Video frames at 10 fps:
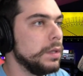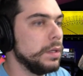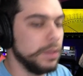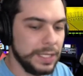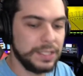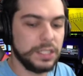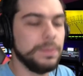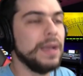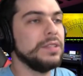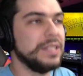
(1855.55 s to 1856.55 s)
This is
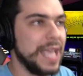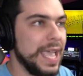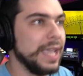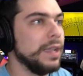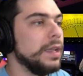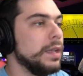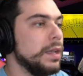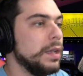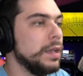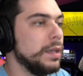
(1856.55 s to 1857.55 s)
about saying
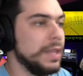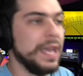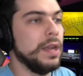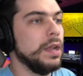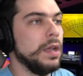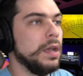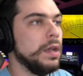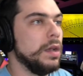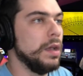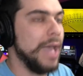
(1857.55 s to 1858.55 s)
that
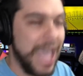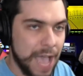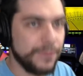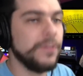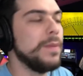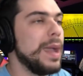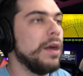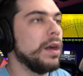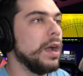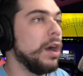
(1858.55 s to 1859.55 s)
half of
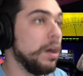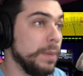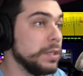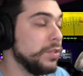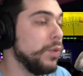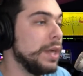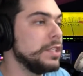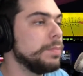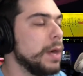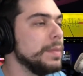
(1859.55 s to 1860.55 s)
America are a bunch of white
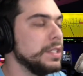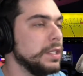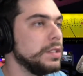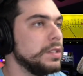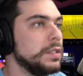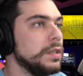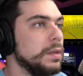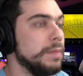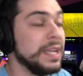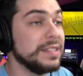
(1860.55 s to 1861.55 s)
supremacists
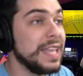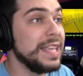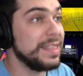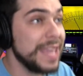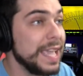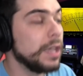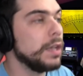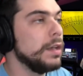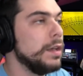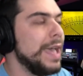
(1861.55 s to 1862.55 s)
because they
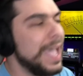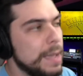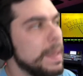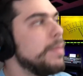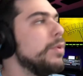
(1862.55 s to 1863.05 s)
think, hey, maybe we